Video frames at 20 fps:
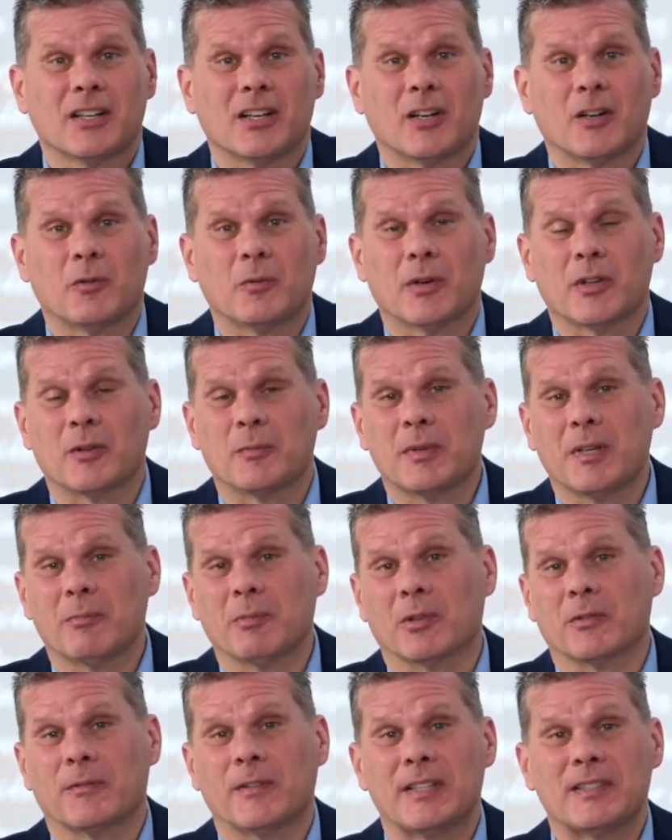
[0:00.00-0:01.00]
Uh, whether
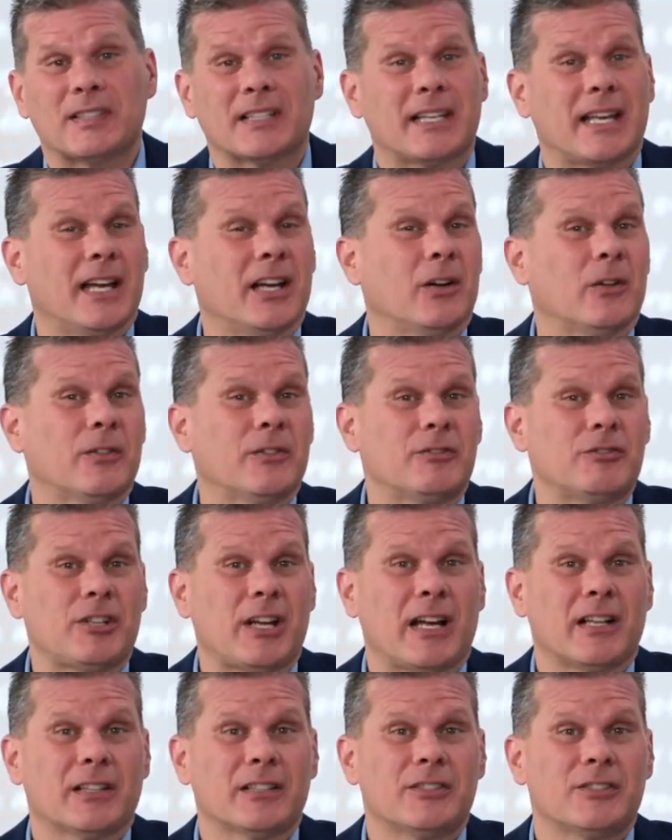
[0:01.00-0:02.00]
people are facing health
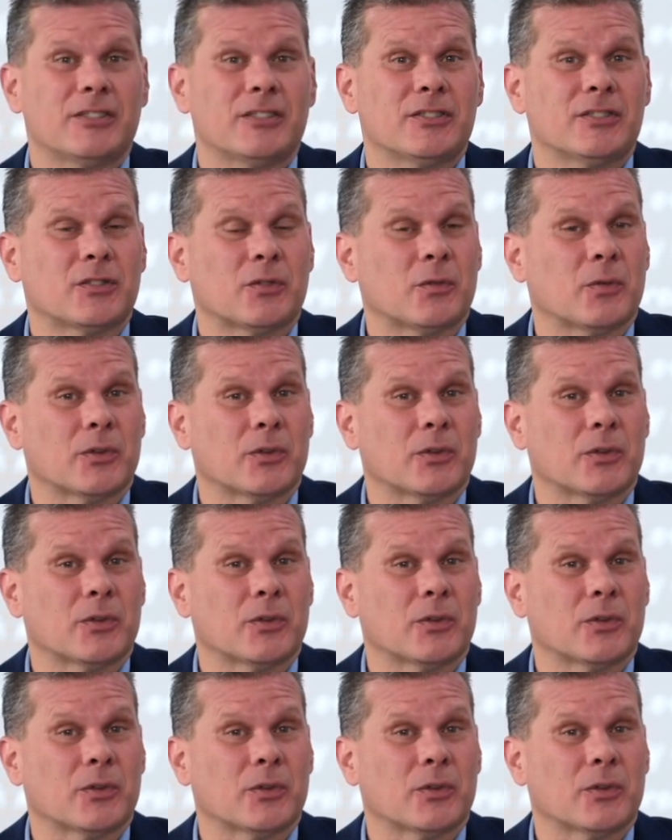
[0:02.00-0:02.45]
challenges